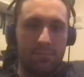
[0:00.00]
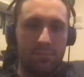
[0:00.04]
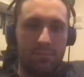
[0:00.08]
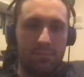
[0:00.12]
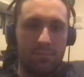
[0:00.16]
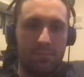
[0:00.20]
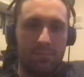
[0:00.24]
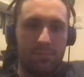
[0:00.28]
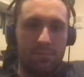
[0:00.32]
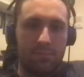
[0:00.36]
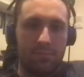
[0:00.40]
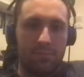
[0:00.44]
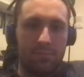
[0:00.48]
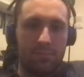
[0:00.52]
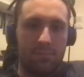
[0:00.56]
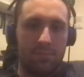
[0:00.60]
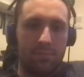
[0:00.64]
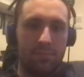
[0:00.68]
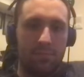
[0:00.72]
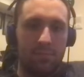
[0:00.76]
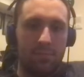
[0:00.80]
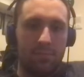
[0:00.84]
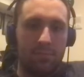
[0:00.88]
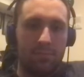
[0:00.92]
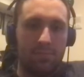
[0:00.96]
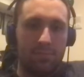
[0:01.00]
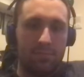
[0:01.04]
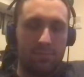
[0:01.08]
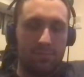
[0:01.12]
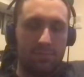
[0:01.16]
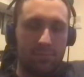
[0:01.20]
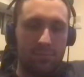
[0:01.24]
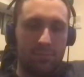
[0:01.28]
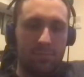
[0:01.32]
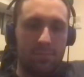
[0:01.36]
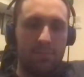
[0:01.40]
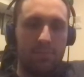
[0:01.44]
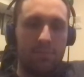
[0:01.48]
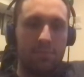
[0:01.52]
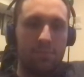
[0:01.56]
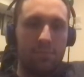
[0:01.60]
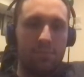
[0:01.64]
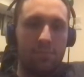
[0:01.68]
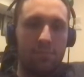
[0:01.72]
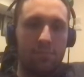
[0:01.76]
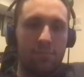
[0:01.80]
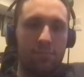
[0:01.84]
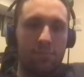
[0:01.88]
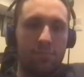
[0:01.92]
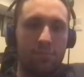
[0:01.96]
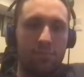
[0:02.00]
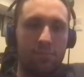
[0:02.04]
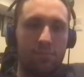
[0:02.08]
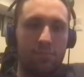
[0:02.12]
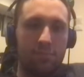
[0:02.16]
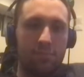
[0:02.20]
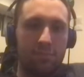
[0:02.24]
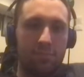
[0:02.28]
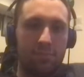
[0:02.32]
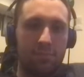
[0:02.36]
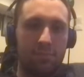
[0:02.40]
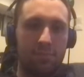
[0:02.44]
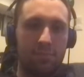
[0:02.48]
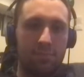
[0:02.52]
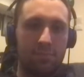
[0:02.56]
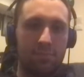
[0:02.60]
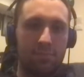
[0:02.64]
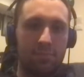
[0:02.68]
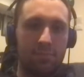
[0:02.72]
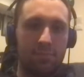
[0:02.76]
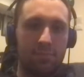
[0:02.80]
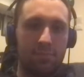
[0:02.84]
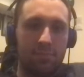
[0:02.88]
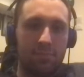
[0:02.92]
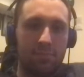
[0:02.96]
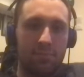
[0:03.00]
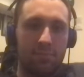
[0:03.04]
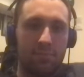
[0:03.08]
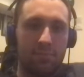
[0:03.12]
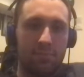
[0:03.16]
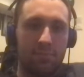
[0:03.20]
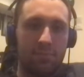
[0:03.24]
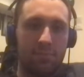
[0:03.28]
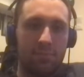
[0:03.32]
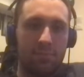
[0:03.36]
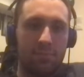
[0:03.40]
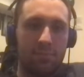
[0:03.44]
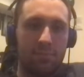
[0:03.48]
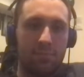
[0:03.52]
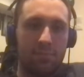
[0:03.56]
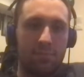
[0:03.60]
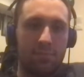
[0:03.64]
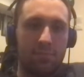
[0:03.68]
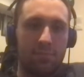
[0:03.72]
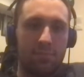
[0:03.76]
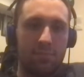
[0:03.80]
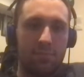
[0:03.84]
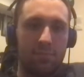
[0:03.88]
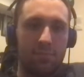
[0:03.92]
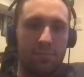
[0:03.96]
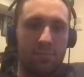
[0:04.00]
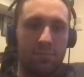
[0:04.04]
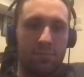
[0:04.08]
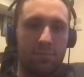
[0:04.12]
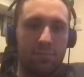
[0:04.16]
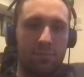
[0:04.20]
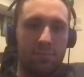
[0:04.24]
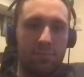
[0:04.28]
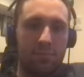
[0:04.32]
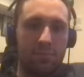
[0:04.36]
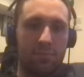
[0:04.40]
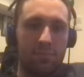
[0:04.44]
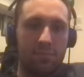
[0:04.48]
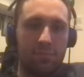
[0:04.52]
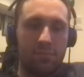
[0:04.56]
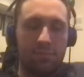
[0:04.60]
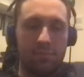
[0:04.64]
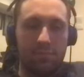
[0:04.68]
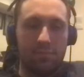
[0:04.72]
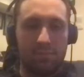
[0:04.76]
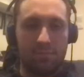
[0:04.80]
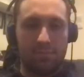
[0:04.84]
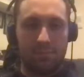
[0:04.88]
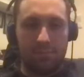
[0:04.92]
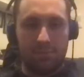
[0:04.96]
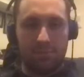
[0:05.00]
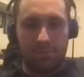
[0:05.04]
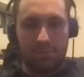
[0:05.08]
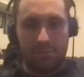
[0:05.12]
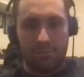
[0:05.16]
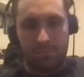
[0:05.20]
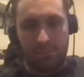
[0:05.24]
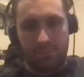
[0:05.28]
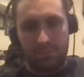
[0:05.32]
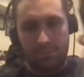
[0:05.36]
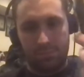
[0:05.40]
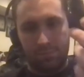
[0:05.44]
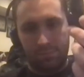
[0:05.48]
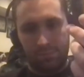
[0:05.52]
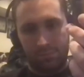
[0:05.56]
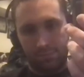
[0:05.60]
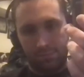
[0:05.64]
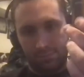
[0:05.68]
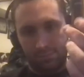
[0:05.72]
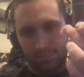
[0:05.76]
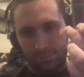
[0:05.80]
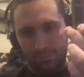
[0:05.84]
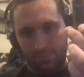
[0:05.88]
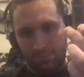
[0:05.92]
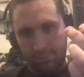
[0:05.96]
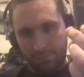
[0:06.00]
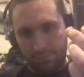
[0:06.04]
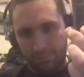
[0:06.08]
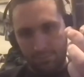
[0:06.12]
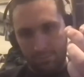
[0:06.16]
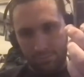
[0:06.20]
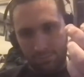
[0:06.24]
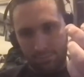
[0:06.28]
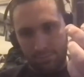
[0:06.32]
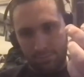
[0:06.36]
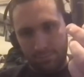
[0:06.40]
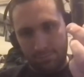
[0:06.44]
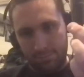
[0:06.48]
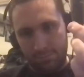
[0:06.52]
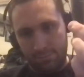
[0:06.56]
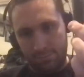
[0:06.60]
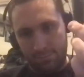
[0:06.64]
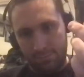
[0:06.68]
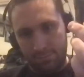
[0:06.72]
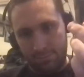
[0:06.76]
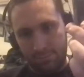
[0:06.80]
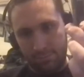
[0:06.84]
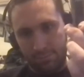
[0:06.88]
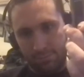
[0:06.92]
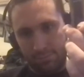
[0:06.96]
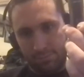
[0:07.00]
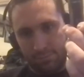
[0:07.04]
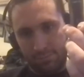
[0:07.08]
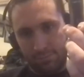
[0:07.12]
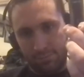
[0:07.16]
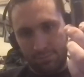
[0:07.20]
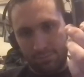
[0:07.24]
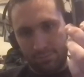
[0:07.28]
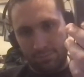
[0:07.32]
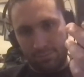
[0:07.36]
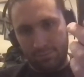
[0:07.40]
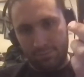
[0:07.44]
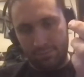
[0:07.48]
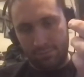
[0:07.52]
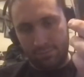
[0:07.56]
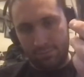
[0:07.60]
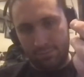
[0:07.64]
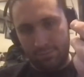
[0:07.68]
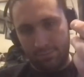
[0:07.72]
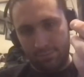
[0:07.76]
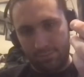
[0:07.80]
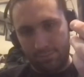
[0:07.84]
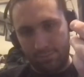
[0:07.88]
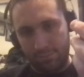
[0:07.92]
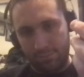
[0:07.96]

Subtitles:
No words are spoken by the person on screen.